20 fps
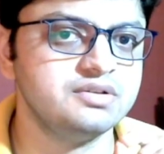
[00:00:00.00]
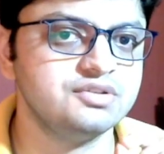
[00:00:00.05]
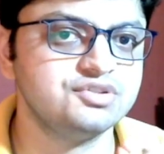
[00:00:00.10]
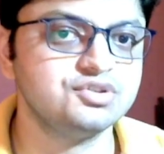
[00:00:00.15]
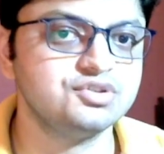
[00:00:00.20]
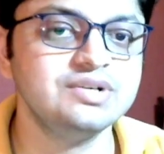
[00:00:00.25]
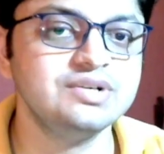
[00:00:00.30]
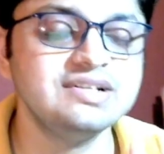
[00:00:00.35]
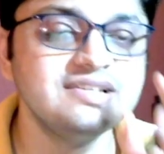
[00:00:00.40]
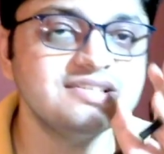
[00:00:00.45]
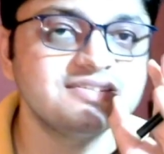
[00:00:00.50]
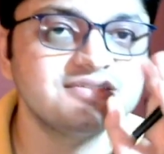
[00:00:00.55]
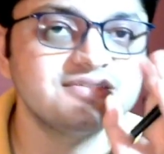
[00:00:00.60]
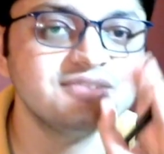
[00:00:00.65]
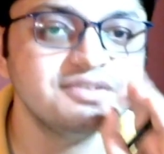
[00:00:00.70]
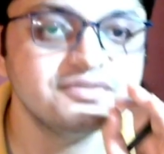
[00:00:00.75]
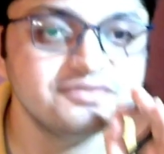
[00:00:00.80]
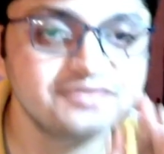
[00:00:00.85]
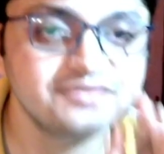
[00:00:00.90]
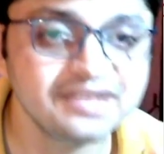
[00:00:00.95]
So it is
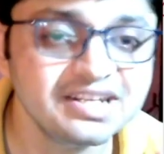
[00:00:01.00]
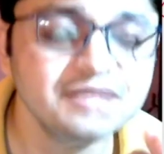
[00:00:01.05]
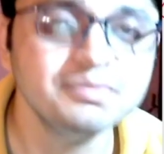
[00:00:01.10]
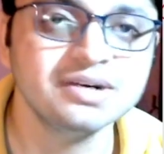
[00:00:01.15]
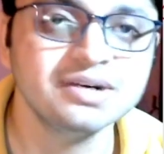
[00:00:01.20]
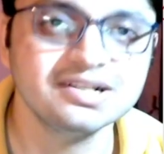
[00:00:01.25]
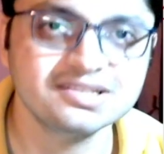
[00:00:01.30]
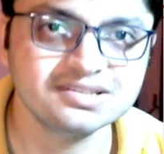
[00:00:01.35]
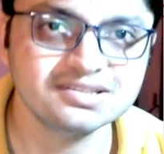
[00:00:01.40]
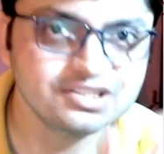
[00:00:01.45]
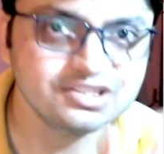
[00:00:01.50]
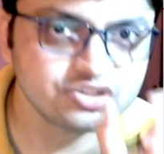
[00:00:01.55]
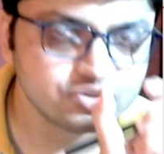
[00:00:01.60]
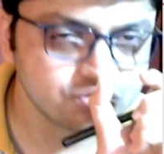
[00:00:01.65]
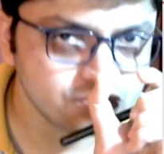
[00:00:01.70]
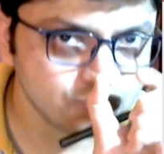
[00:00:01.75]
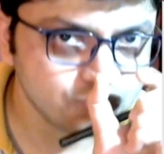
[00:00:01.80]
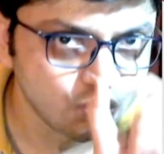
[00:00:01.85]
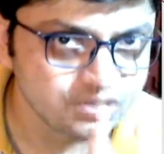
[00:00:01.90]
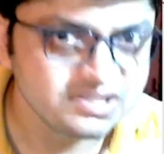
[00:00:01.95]
very much, this
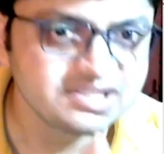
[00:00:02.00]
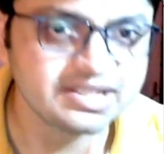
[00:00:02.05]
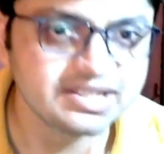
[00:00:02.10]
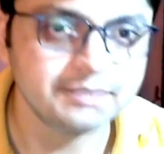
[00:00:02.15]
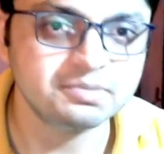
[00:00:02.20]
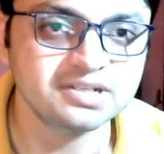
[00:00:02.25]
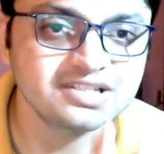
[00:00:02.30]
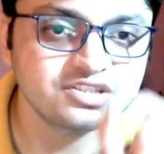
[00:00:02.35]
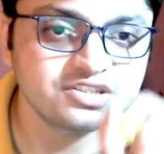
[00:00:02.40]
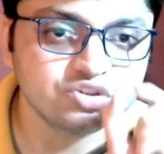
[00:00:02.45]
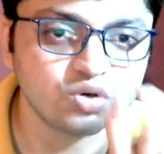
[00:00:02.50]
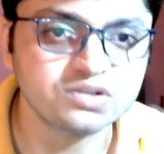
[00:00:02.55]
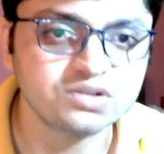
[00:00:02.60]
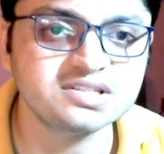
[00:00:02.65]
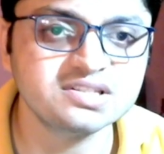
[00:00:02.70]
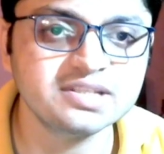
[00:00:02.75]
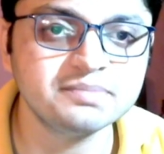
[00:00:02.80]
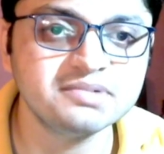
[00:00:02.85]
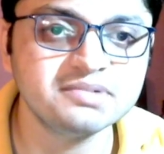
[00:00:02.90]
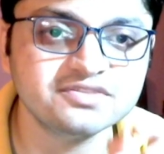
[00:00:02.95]
concept, his
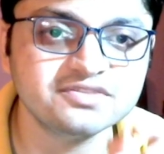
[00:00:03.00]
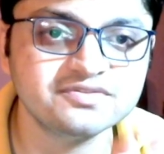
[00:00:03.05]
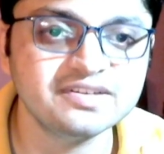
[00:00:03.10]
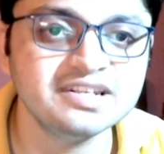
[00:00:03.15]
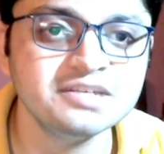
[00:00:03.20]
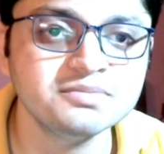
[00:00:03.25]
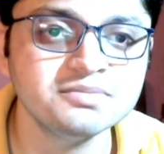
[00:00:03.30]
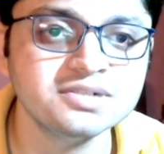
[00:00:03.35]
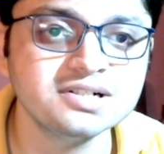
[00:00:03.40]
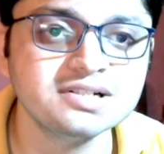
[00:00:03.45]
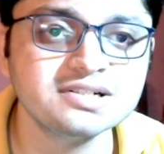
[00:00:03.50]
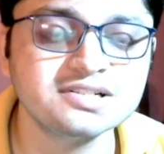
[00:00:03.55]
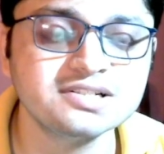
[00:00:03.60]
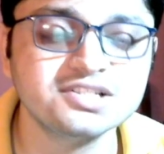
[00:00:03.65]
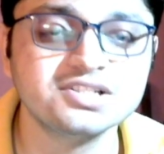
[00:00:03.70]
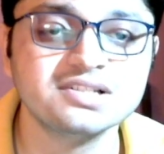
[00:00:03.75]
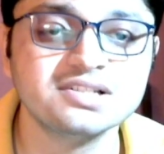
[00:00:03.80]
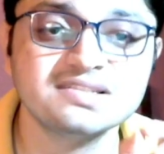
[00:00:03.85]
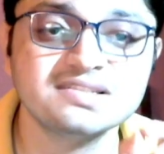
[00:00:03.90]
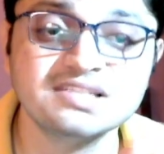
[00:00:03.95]
concept is very much
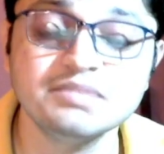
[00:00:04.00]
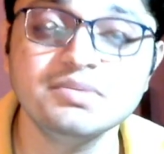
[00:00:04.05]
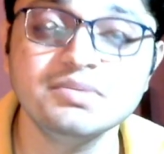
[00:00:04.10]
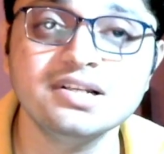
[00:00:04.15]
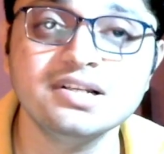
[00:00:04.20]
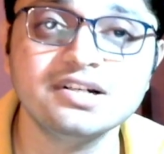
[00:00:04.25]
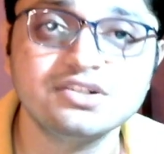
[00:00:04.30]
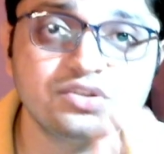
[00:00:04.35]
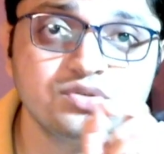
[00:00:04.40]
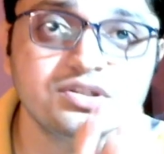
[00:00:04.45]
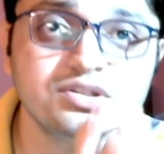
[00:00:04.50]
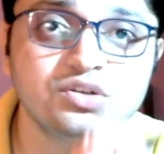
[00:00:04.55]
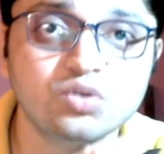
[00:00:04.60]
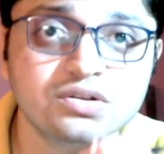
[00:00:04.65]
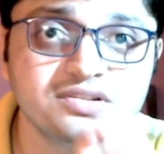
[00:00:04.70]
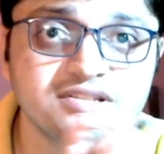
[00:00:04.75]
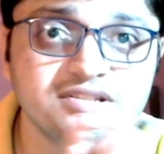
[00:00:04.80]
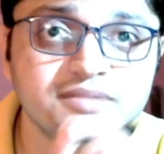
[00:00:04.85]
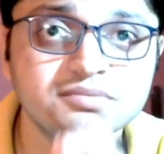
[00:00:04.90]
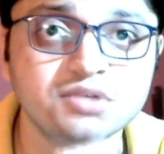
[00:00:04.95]
similar to the
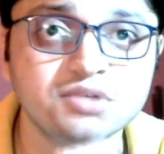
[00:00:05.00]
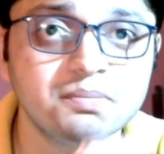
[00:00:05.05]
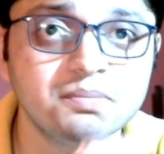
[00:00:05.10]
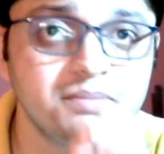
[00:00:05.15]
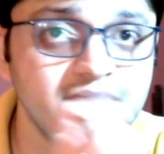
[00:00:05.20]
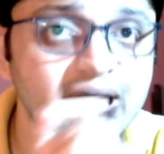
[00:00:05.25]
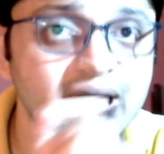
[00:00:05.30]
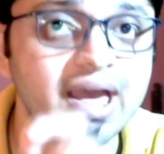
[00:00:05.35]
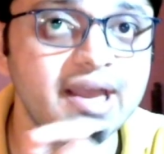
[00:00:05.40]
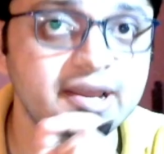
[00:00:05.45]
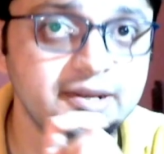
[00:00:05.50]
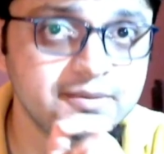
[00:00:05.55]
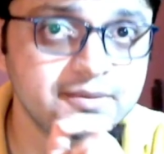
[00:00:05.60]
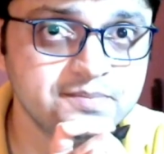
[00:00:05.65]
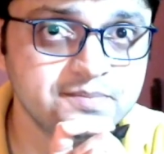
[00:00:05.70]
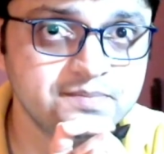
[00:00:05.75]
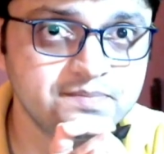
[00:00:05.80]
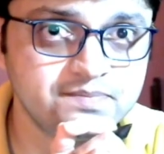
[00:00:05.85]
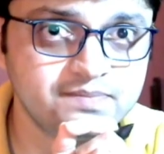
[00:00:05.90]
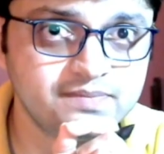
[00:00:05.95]
concept of lang.
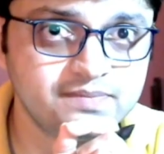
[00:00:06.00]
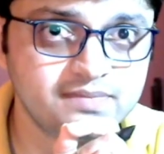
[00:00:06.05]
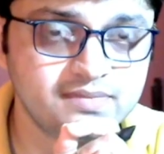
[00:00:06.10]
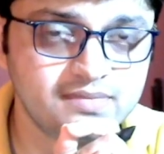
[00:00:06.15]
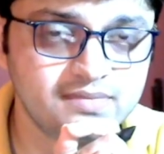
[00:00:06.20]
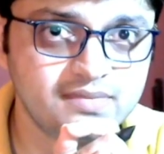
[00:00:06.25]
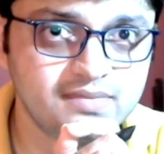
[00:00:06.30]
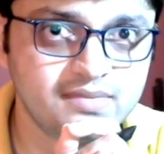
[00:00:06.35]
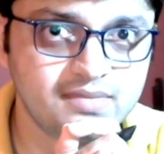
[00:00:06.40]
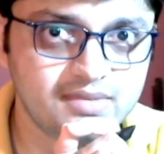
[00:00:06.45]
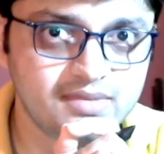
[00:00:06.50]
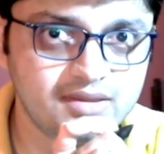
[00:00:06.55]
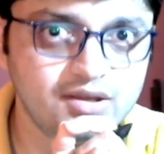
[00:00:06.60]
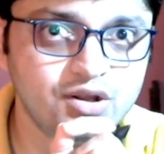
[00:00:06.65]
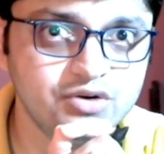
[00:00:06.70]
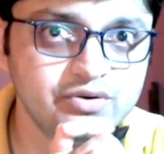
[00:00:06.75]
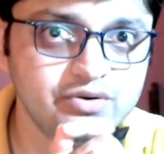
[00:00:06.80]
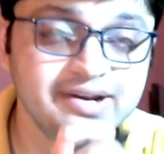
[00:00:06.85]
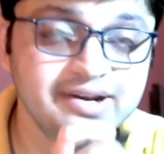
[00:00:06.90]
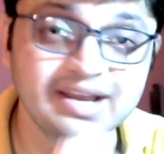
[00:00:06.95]

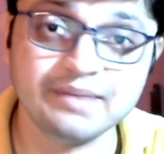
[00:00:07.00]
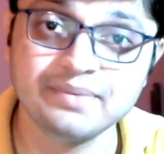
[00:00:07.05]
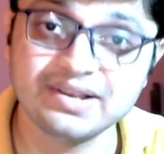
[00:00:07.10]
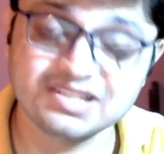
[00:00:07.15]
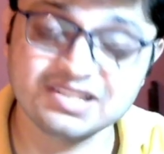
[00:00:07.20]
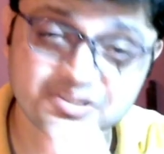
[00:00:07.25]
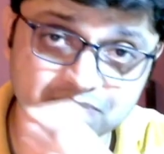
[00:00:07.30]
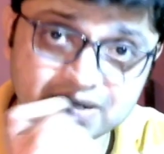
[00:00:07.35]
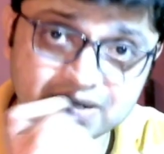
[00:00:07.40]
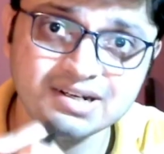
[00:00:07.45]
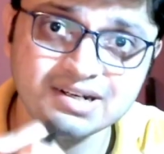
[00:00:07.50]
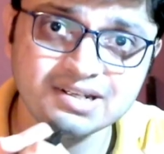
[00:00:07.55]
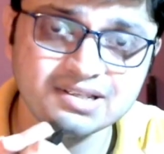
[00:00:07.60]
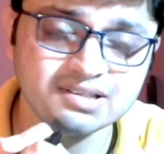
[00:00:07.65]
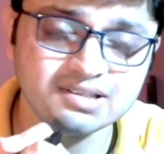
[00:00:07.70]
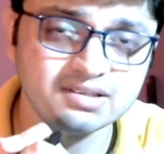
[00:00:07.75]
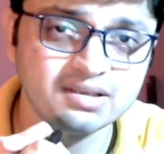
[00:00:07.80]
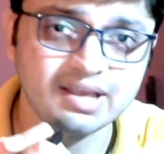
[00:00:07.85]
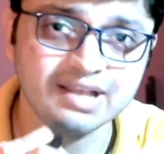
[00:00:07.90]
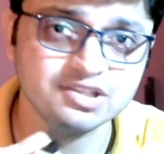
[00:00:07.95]
All right, I have explained
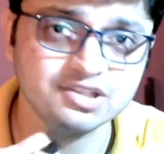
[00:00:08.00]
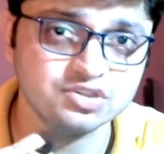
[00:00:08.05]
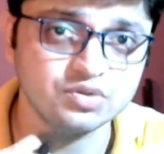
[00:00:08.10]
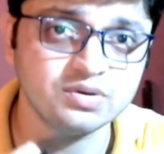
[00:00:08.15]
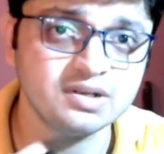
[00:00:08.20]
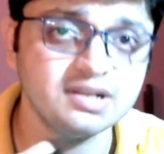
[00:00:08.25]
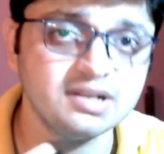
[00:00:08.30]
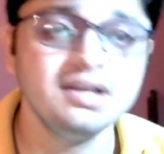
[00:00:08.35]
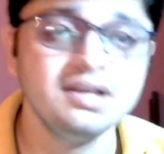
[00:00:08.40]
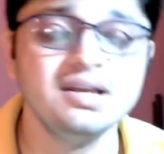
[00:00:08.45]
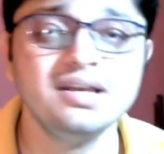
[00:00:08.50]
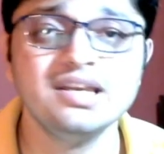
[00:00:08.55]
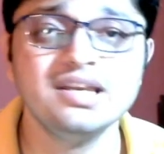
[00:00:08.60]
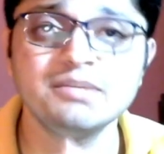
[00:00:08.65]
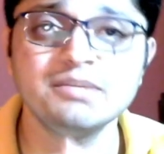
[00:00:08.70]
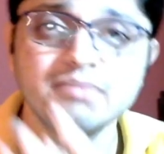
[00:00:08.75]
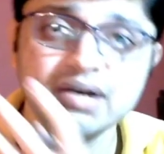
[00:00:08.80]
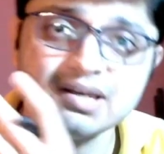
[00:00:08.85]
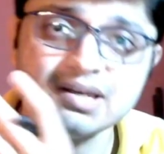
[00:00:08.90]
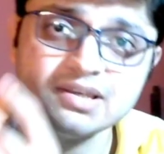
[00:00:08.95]
as well
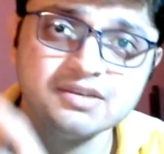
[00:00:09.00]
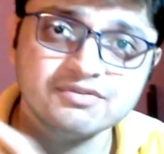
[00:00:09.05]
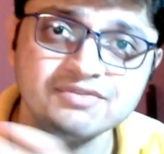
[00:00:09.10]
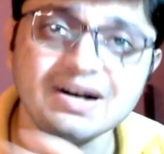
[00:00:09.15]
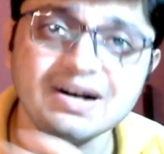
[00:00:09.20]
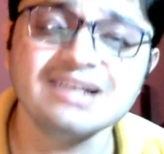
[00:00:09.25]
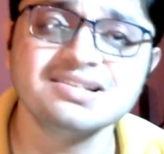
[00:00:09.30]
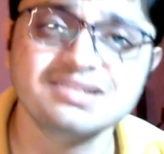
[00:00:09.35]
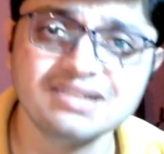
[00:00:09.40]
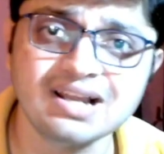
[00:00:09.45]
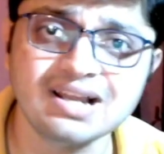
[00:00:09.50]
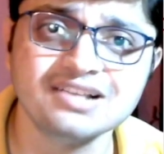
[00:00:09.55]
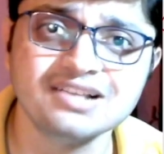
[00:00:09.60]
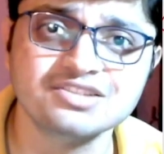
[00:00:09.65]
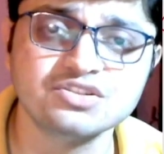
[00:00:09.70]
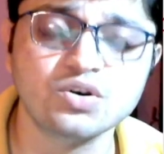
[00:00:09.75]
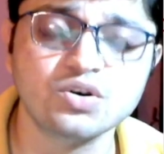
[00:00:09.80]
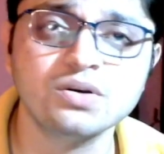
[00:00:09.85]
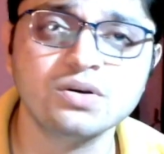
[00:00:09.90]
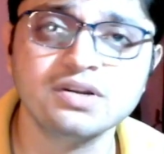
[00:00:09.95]
in my first
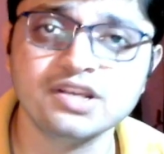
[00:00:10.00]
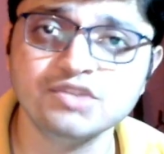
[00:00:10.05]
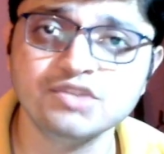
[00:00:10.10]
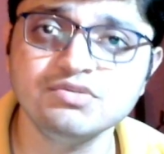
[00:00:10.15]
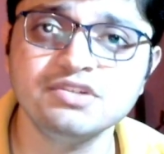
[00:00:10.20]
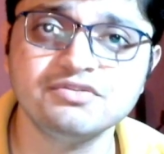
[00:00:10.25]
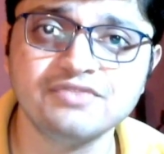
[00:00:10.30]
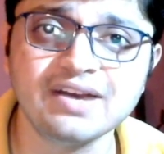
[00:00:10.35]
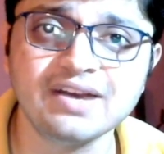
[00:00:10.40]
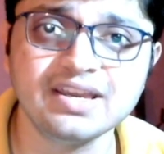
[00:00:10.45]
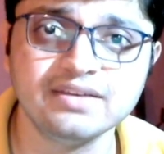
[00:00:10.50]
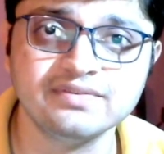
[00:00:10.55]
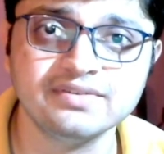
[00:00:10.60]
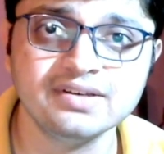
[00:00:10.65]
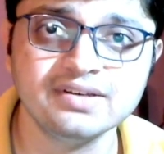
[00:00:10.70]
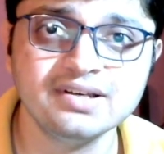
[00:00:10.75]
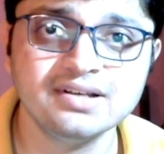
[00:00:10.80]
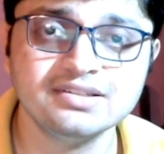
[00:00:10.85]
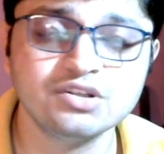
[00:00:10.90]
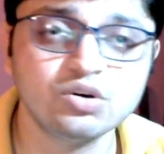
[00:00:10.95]
class on Unit 5
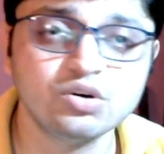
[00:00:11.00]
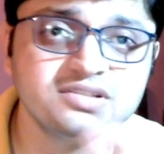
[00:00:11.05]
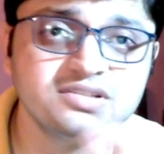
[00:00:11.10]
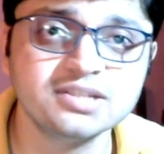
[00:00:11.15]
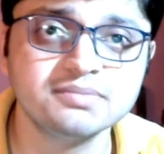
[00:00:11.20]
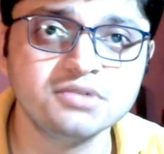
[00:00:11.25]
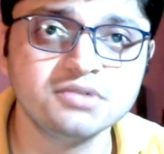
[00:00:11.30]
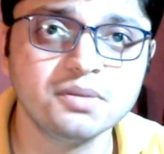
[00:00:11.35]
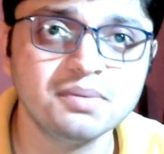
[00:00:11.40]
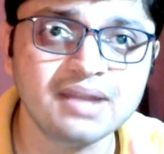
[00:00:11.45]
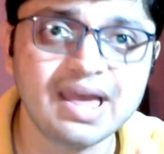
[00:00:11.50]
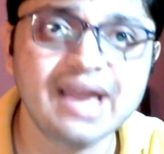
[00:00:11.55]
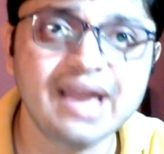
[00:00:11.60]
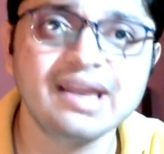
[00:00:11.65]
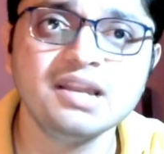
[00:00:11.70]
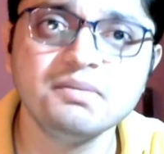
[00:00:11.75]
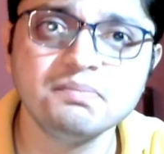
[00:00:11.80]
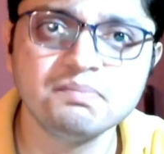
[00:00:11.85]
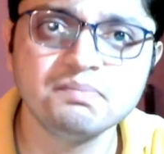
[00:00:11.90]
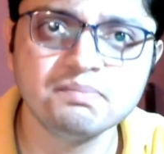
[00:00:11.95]
the concept of lang
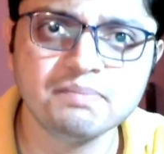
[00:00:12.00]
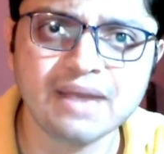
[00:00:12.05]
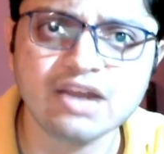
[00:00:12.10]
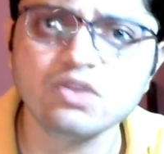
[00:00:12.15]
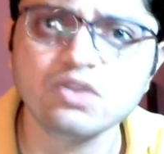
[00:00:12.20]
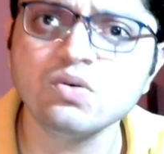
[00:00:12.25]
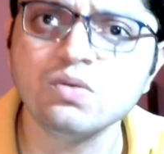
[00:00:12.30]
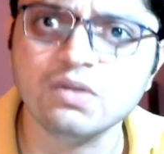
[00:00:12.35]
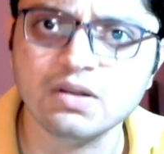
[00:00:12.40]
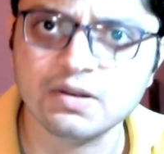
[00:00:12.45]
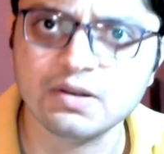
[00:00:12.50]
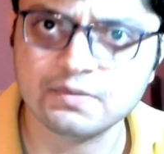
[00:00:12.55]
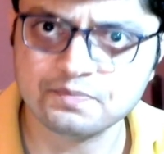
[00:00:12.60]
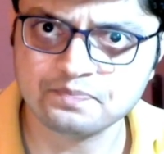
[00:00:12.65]
and parole.